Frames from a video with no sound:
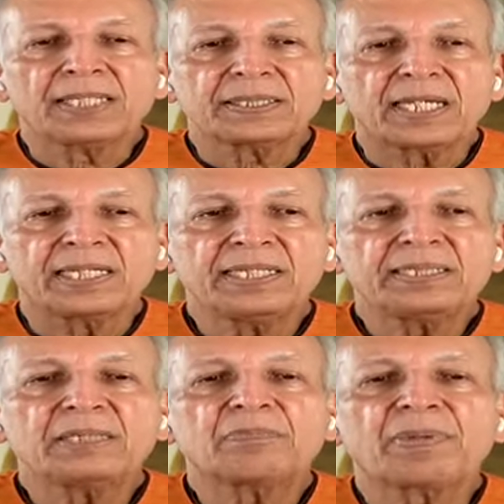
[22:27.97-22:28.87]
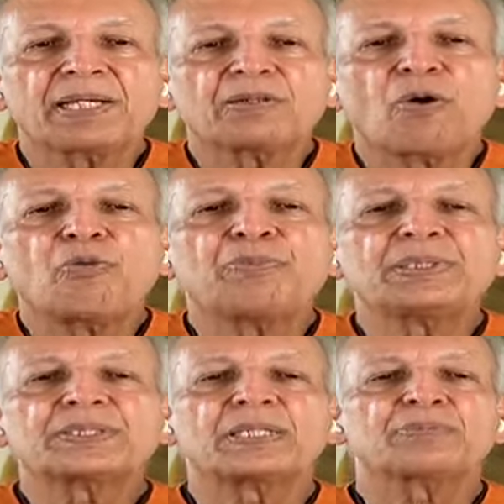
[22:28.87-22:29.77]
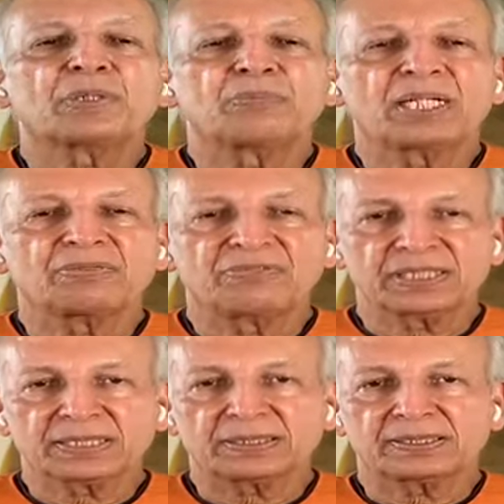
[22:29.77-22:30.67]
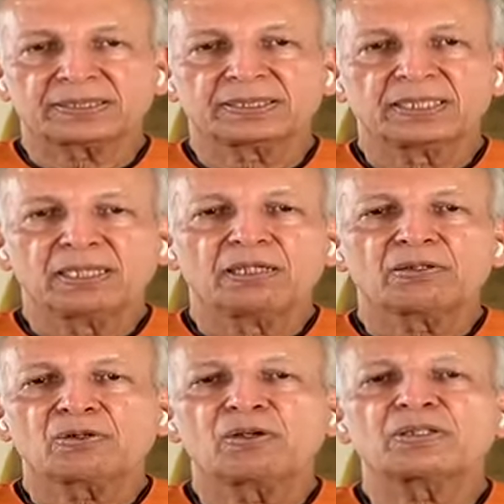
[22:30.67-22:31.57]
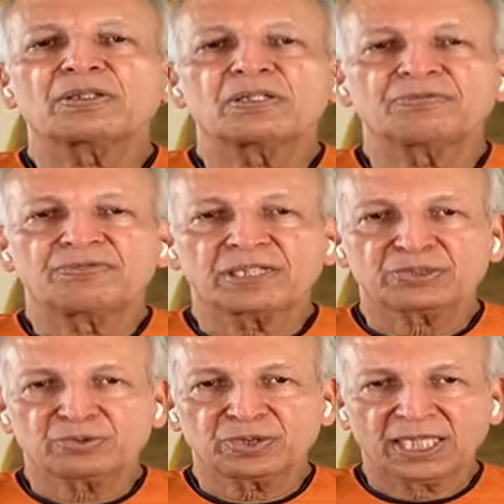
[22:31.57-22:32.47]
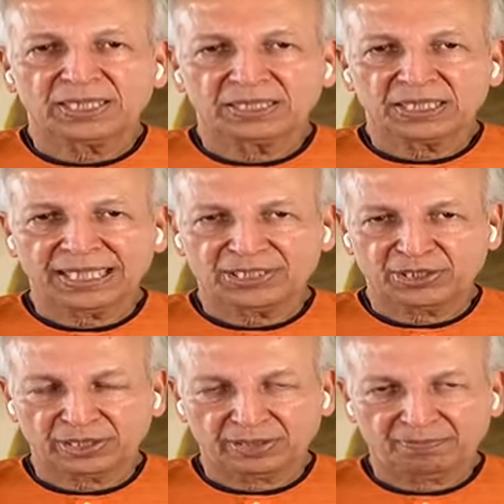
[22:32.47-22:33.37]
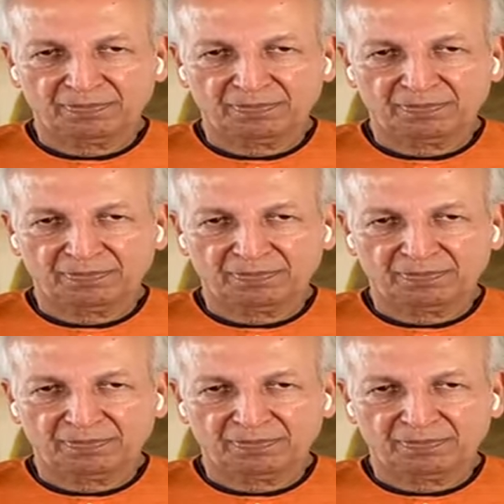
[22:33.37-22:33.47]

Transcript: The heating pad opens up your blood vessels called vasodilatation.